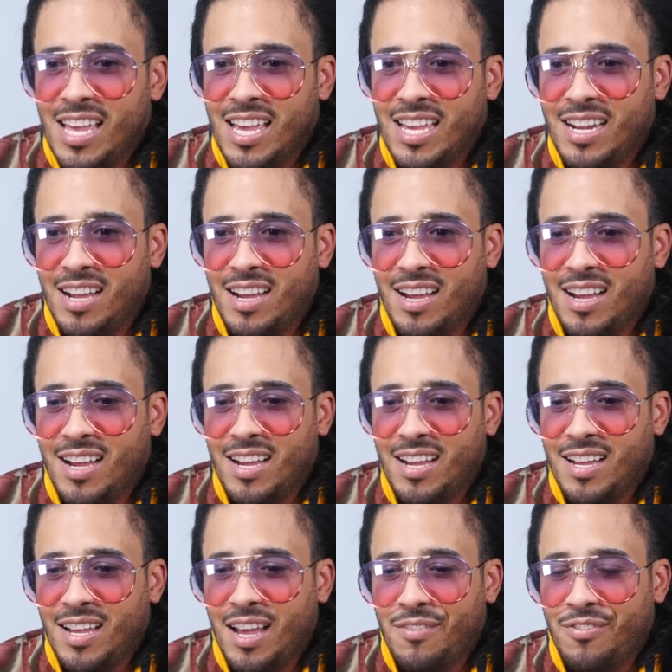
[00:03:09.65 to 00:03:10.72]
And
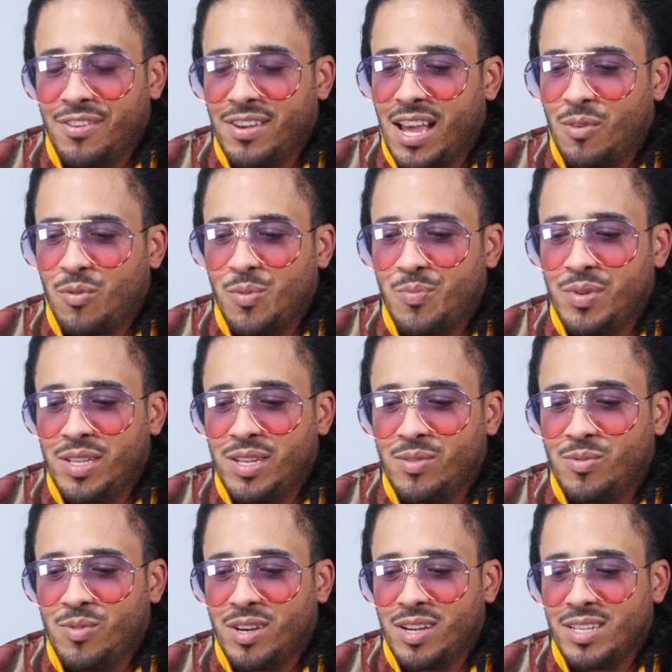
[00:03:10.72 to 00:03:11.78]
uh, I forgot what beat it
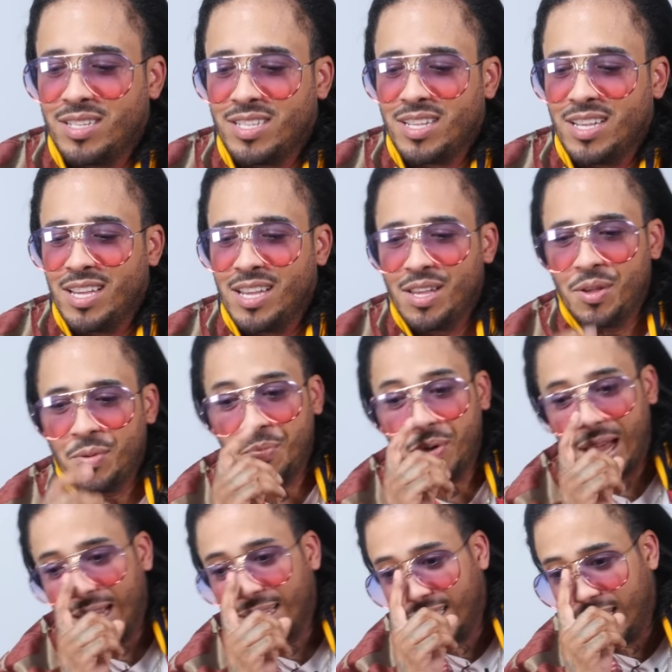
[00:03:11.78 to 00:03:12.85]
was.
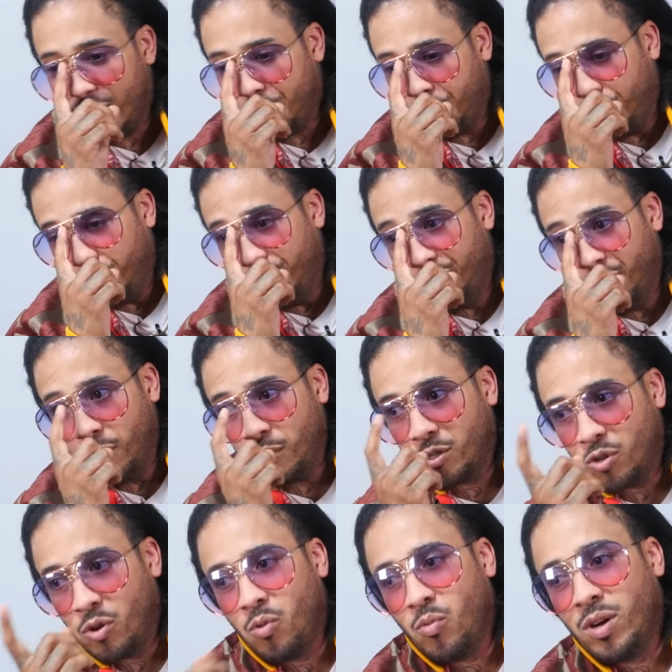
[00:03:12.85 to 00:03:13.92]
But I did put a
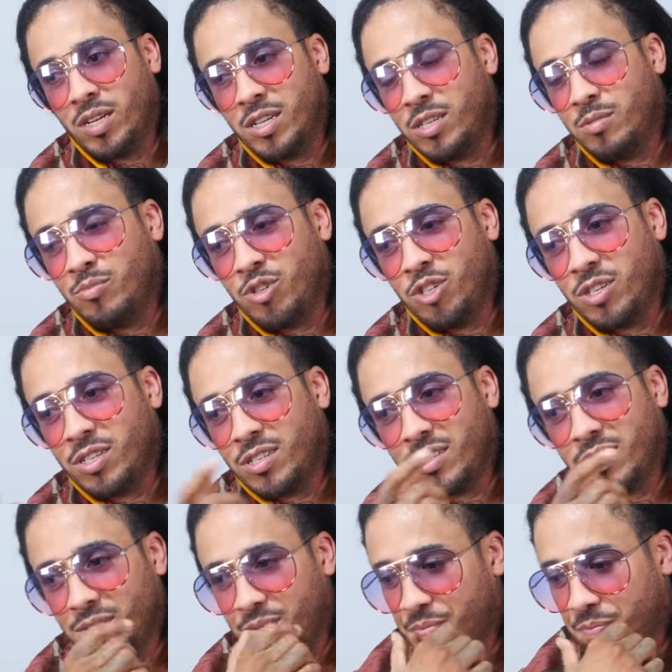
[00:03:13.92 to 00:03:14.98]
verse on one of them
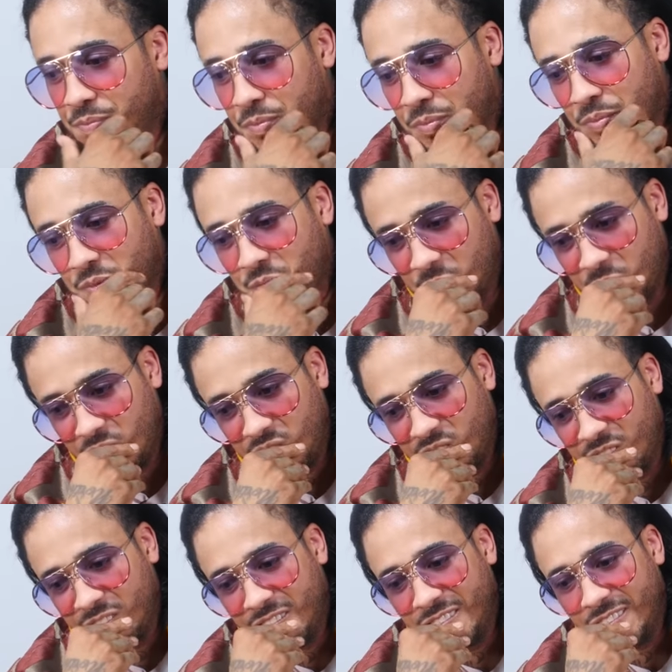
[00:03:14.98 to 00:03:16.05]
joints. Do you
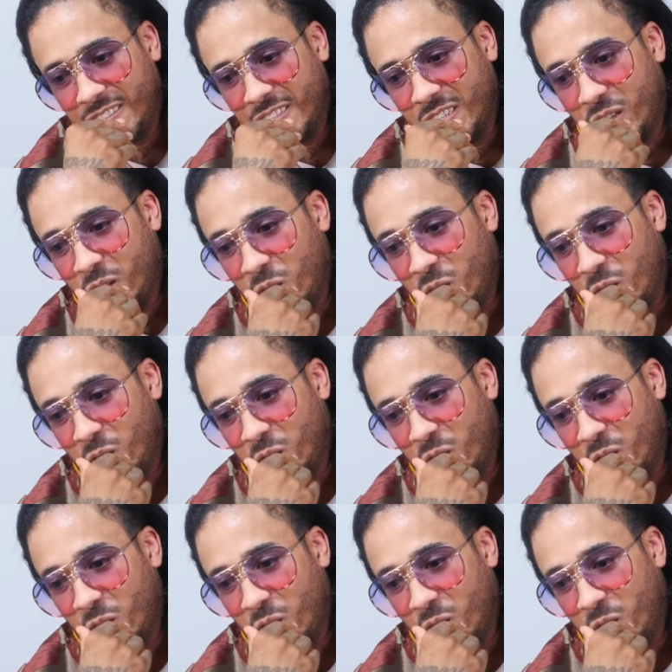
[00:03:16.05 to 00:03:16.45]
remember